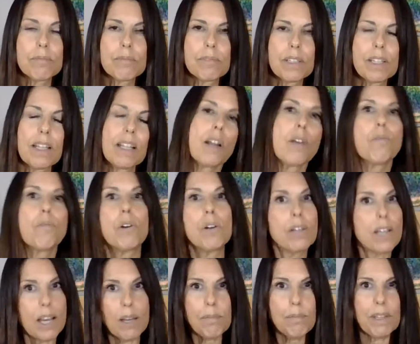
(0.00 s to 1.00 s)
And then I
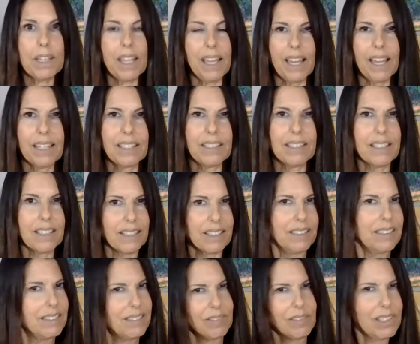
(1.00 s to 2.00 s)
woke up again
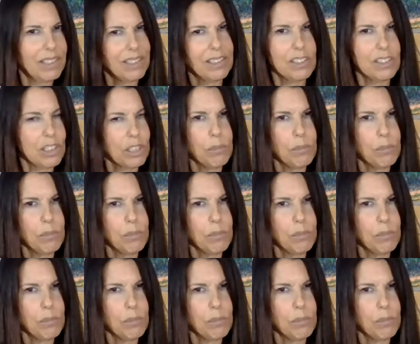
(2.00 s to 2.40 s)
with this